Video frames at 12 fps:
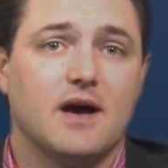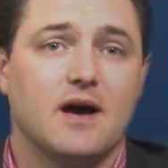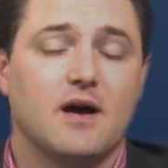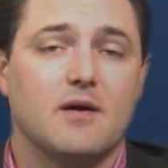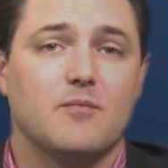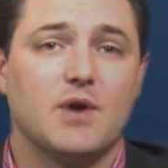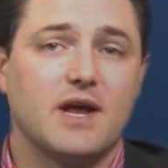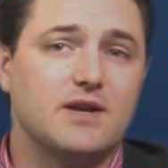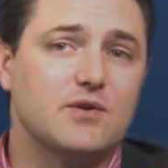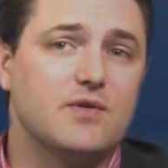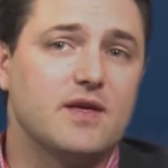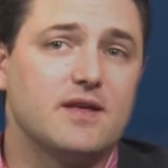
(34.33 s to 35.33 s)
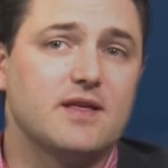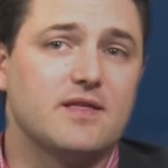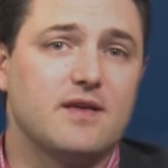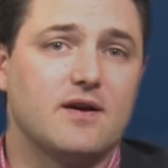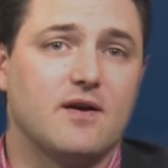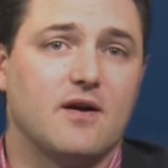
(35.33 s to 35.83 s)
But I do think
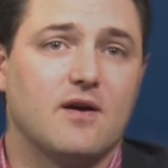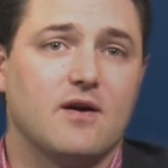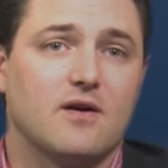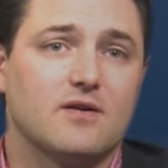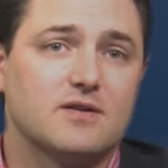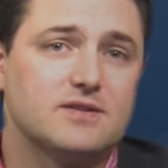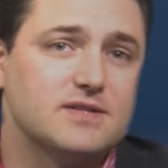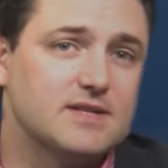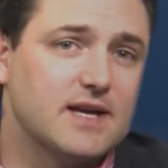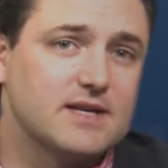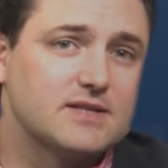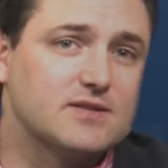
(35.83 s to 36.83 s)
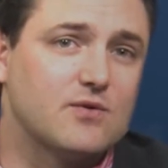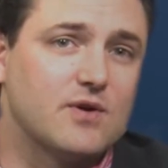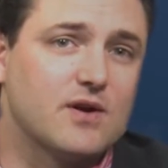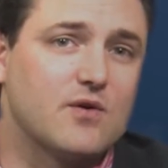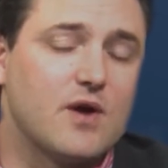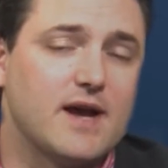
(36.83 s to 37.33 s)
that there are 6
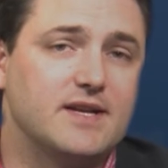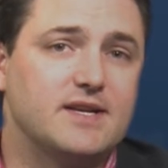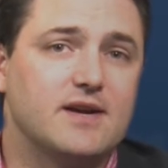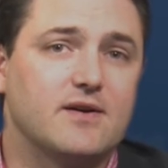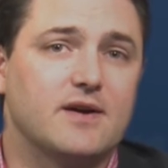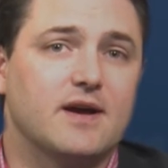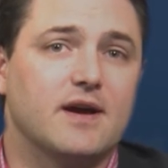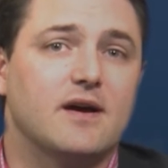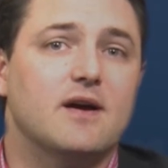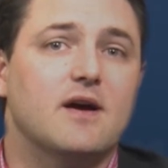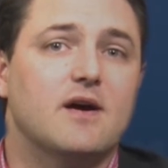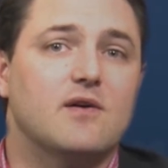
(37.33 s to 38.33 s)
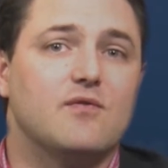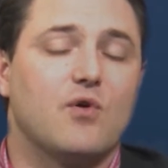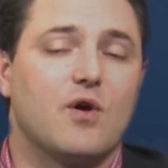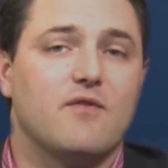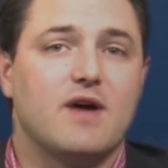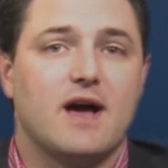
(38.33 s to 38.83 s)
sort of criteria
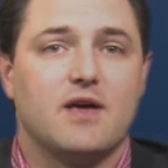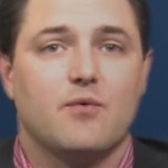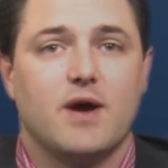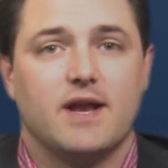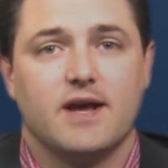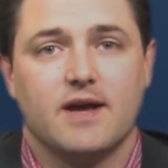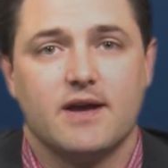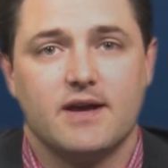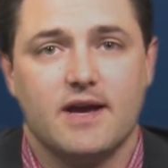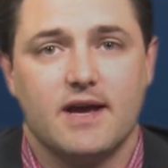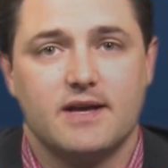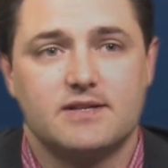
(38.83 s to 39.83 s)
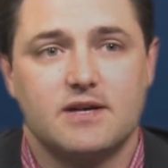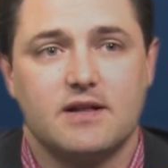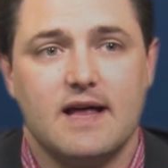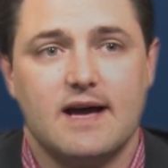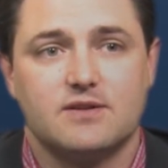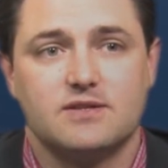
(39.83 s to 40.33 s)
for evaluating a
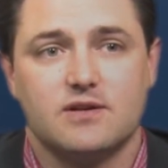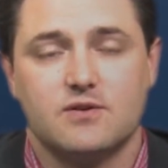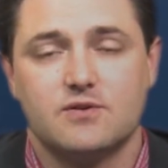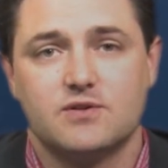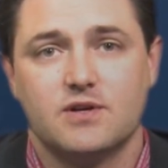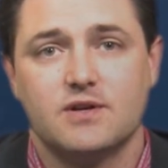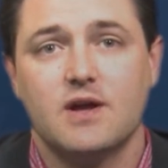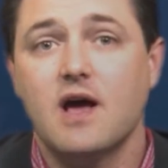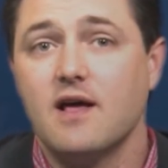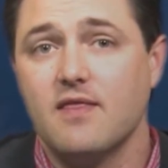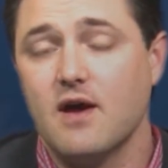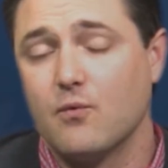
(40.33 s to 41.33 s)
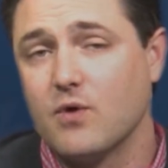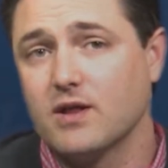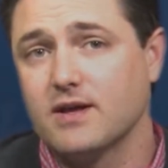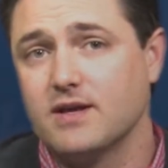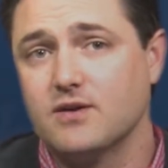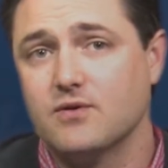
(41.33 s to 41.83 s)
cloud solution that
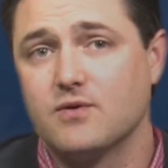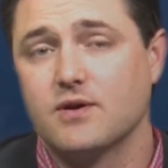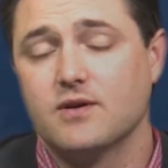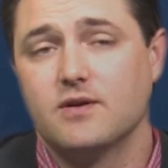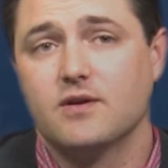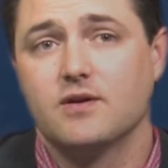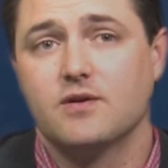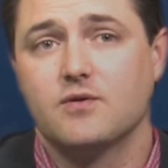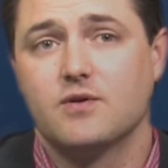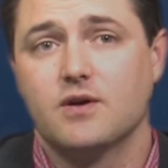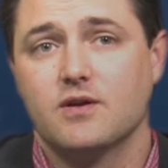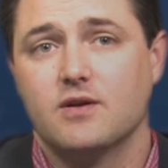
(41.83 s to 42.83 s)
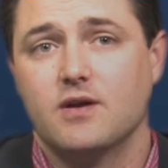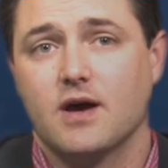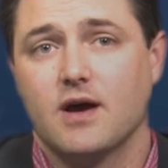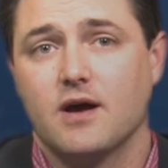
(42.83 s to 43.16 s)
really you could